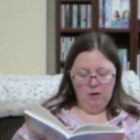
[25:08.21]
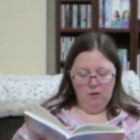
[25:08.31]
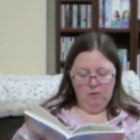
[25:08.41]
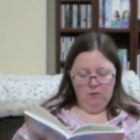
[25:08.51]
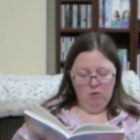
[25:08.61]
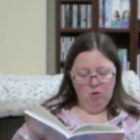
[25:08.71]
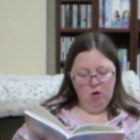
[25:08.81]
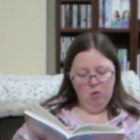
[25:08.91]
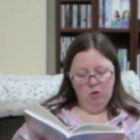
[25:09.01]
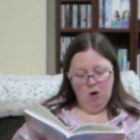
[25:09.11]
in until
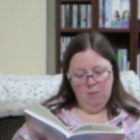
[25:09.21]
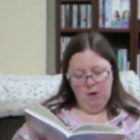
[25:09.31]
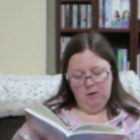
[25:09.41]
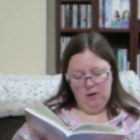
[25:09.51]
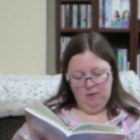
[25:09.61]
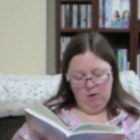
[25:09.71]
noon on my days